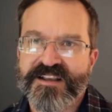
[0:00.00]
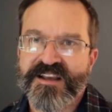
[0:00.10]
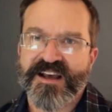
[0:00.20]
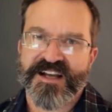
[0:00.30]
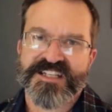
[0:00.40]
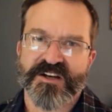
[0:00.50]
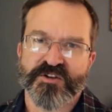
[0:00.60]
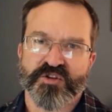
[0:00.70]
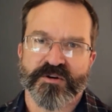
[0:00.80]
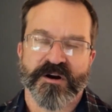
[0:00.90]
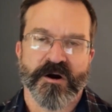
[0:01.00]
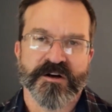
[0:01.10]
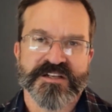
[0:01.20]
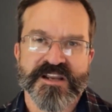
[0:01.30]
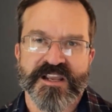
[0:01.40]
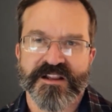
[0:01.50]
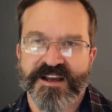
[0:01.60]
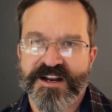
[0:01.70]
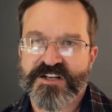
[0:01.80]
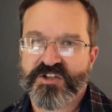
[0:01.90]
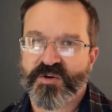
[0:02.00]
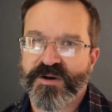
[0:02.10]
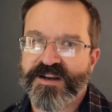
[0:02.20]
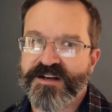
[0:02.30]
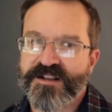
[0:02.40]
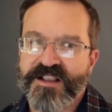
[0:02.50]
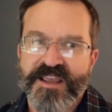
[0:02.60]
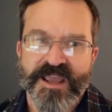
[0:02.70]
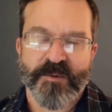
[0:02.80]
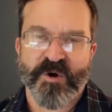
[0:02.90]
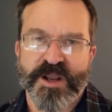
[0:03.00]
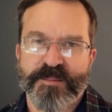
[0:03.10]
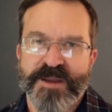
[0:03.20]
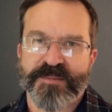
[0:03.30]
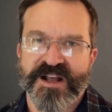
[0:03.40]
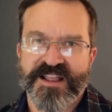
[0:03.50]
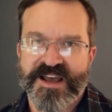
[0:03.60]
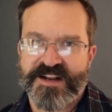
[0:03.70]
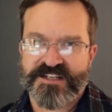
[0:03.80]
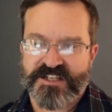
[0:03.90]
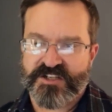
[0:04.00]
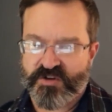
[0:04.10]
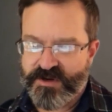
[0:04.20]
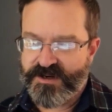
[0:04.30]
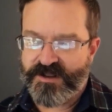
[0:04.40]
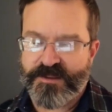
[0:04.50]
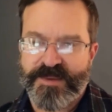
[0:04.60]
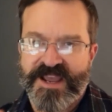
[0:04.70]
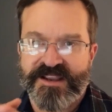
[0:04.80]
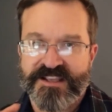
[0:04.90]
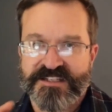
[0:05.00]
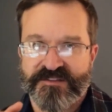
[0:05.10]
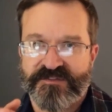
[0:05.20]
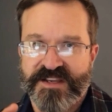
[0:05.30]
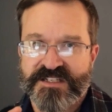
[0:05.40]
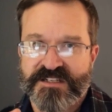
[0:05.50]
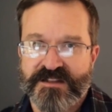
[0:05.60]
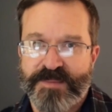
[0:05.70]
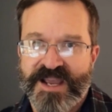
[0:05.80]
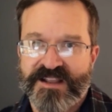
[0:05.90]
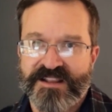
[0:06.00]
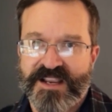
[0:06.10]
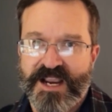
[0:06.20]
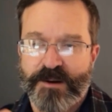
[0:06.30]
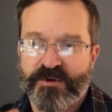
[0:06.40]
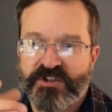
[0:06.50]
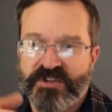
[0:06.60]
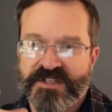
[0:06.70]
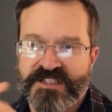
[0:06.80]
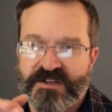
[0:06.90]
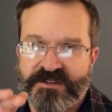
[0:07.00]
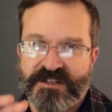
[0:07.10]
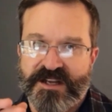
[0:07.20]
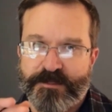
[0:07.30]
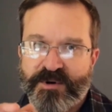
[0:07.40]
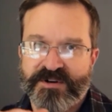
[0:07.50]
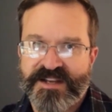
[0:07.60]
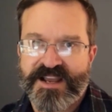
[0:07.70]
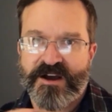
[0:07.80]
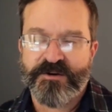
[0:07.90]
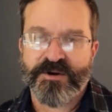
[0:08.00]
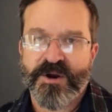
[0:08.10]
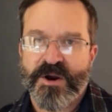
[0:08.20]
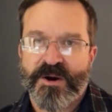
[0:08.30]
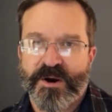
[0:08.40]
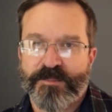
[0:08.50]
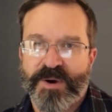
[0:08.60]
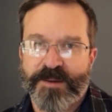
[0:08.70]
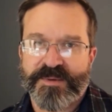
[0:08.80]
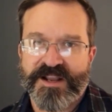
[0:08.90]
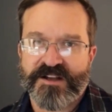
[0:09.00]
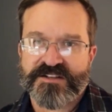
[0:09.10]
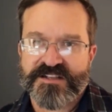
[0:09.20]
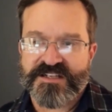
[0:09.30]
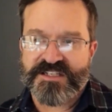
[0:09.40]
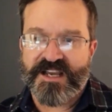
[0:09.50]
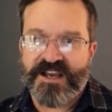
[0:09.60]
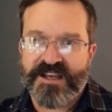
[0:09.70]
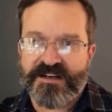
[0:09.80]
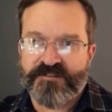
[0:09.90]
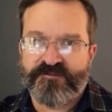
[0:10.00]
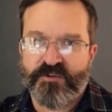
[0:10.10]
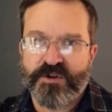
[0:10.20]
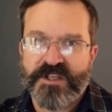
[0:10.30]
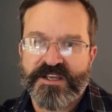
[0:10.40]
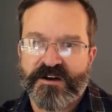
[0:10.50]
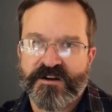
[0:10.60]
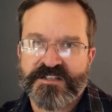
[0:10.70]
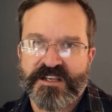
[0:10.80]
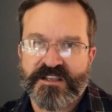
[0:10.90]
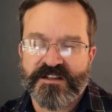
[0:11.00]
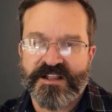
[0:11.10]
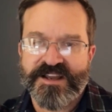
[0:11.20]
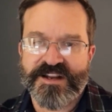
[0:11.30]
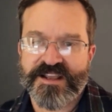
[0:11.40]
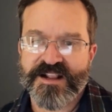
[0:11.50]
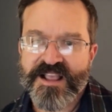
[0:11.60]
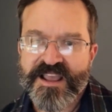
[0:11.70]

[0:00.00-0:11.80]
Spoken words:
A tilt or articulating screen. And what I mean by that is the screen on the back isn't fixed to the back of the camera. You can tilt it up or down or pop it out to the side and fully articulate it.